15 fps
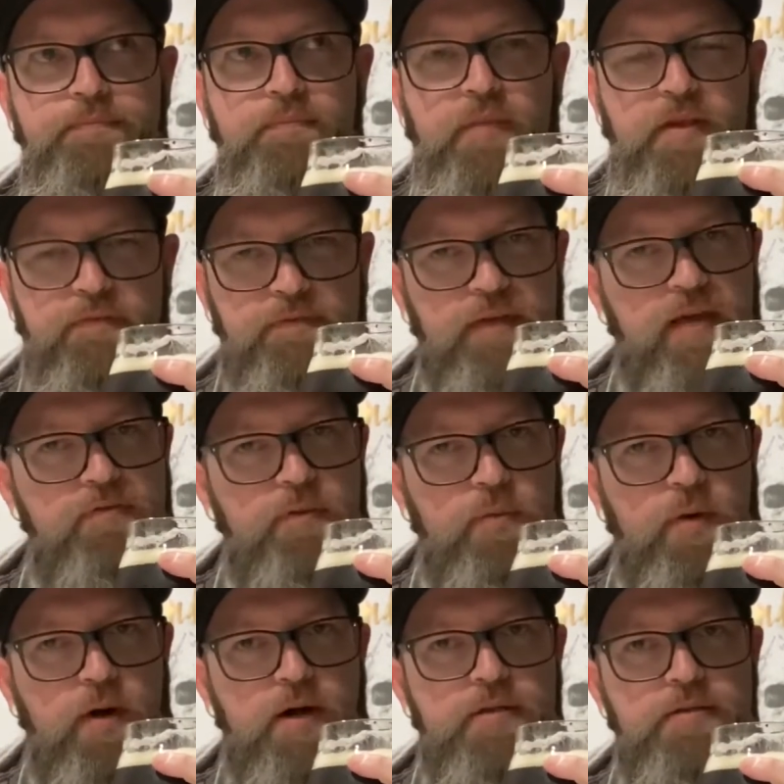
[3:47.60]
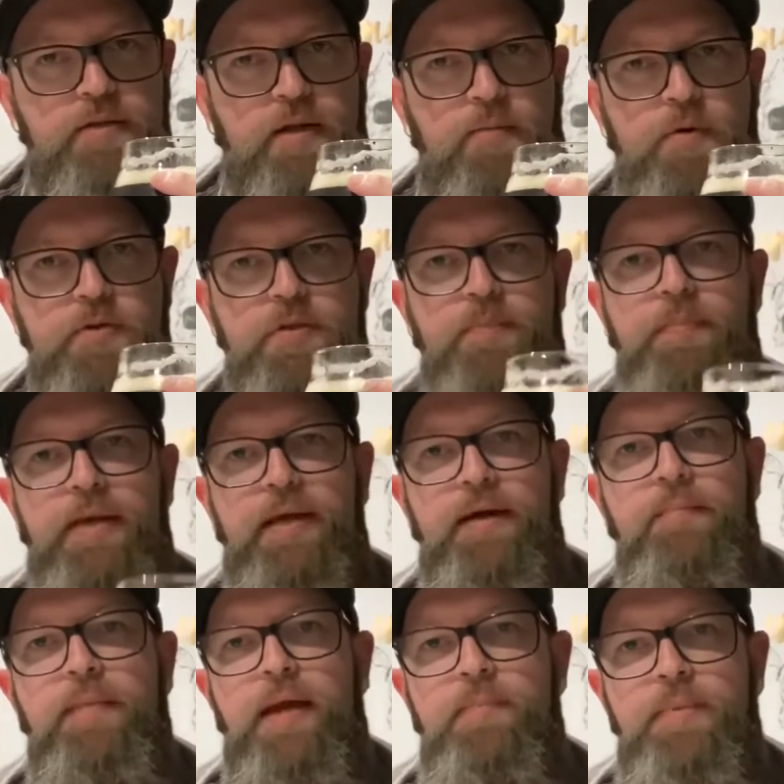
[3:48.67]
Flavour wise, I'm also picking up
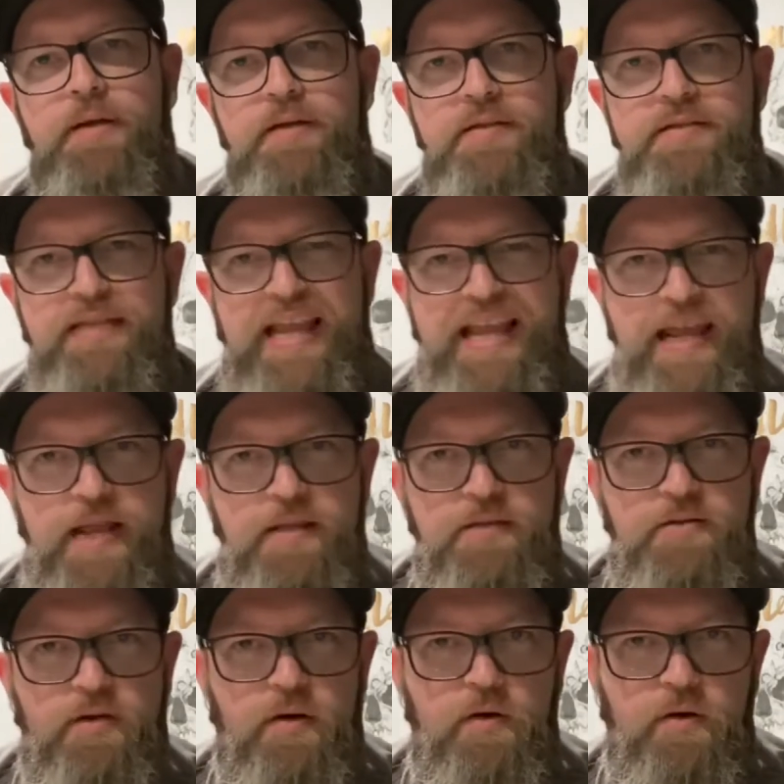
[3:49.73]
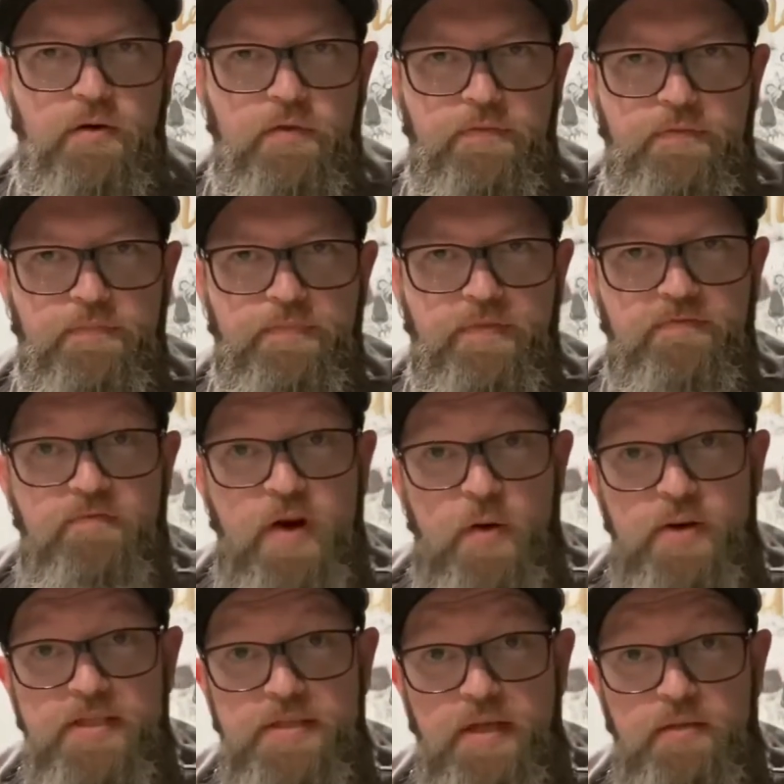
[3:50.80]
maybe just very
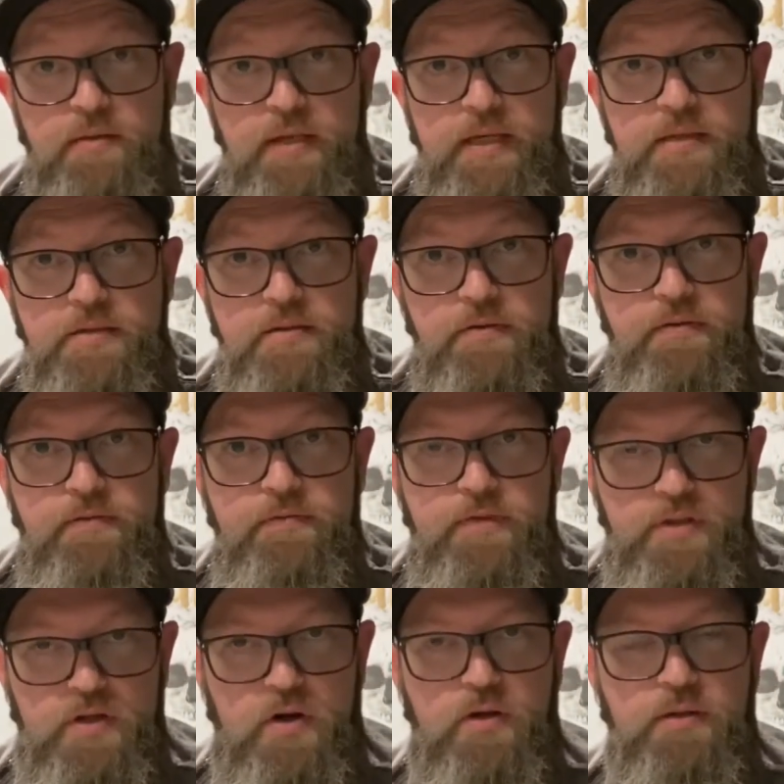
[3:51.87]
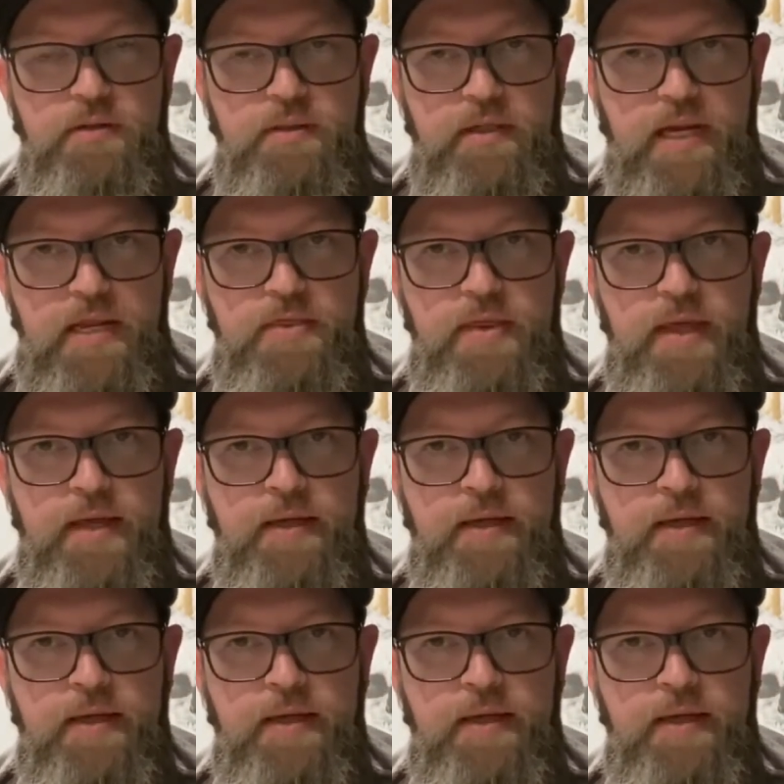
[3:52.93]
subtle hints of chocolate in there.